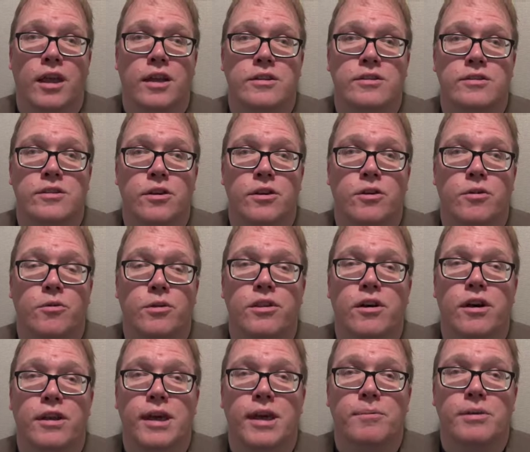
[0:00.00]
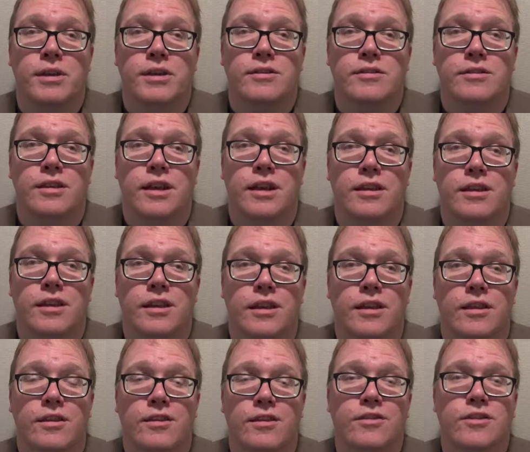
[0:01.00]
So with all that being said,
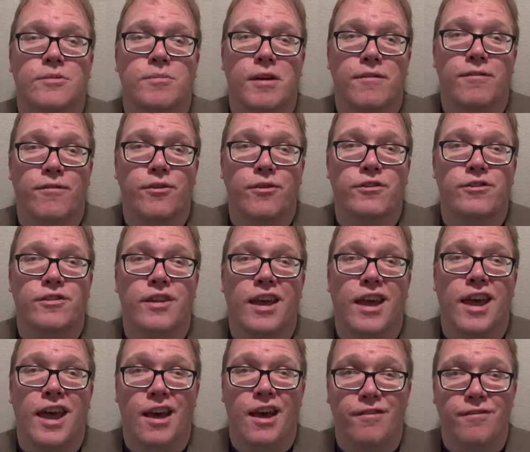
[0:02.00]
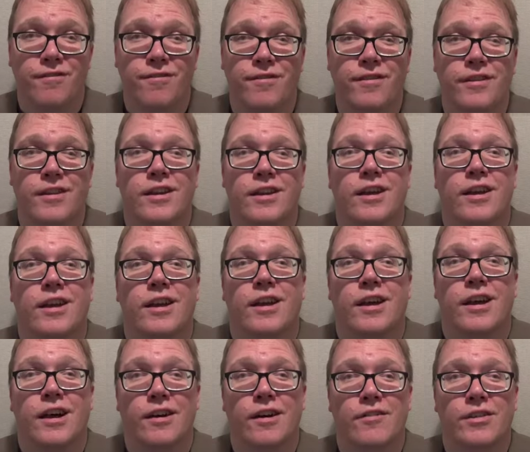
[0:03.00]
this is my first F
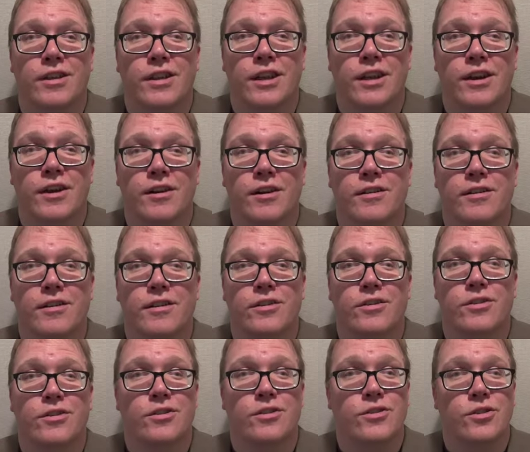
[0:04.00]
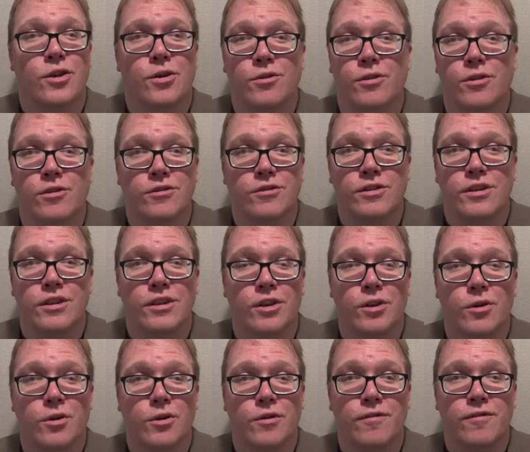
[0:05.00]
of the year. Don't go see The
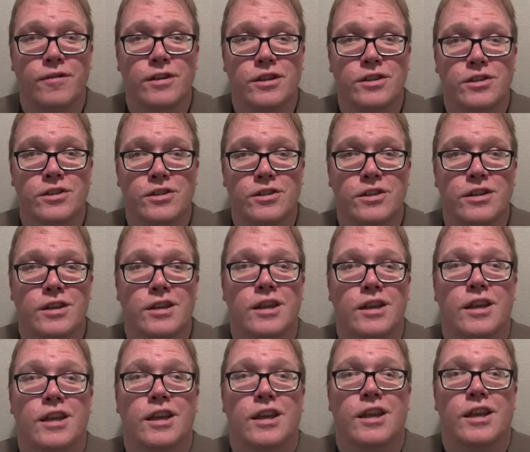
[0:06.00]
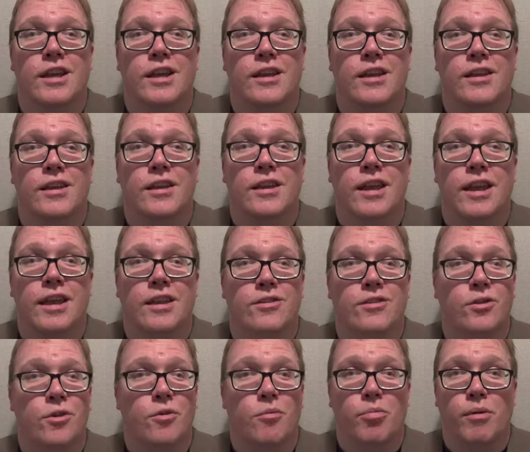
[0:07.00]
Goldfinch,
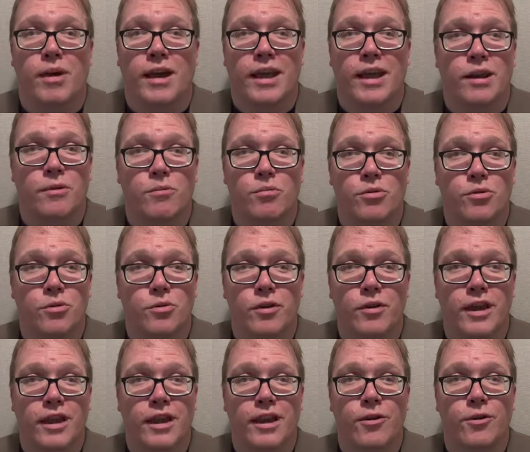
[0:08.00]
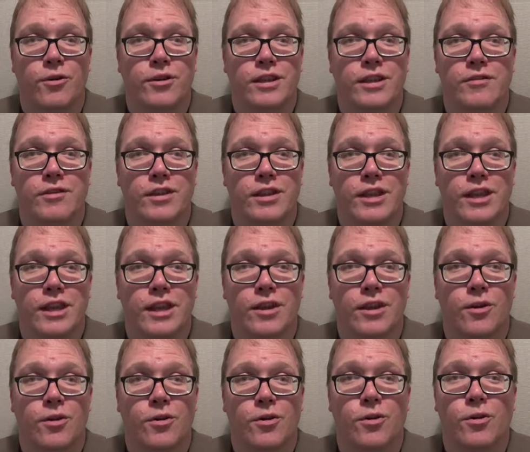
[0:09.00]
and don't buy it on Blu-ray or
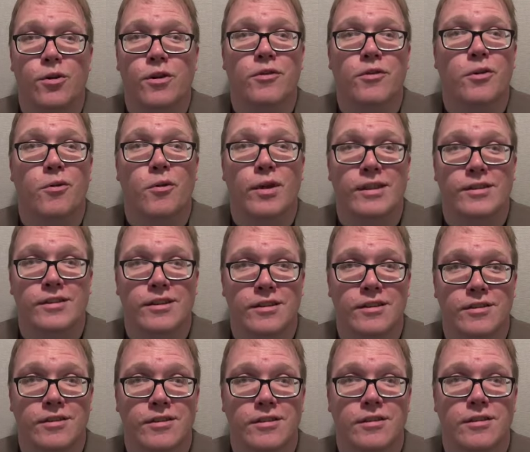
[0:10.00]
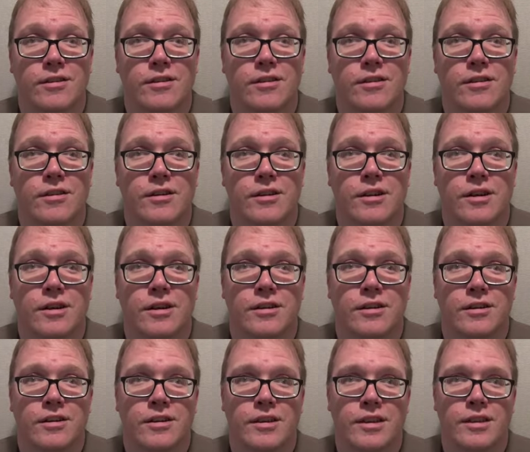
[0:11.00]
DVD or even rent it. Ugh,
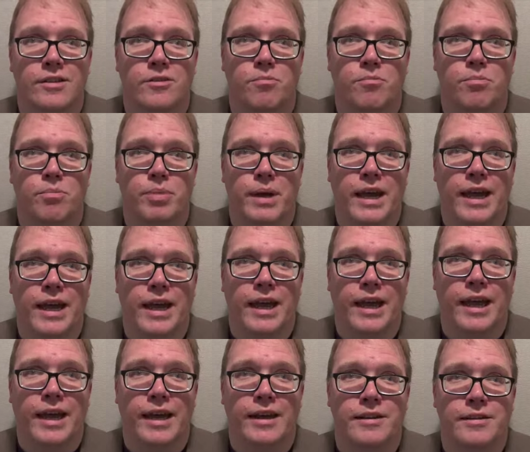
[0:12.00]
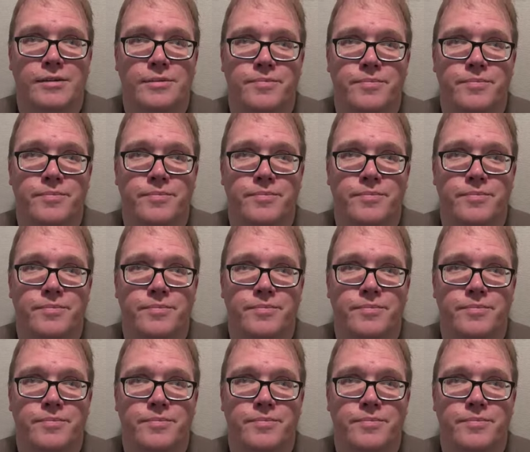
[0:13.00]
it's bad.